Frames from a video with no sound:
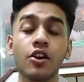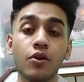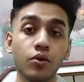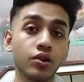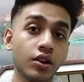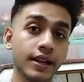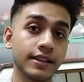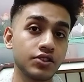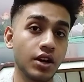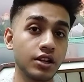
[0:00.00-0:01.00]
owner
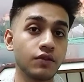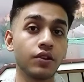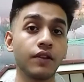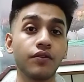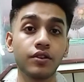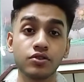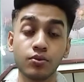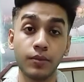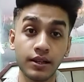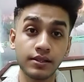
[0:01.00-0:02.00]
can charge for the first two
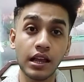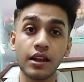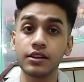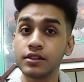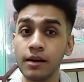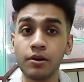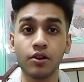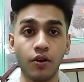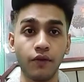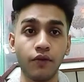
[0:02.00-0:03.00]
months double
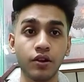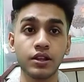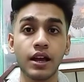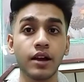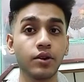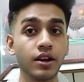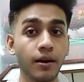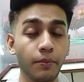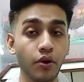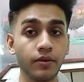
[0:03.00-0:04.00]
of what they agreed
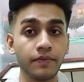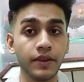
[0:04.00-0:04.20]
upon.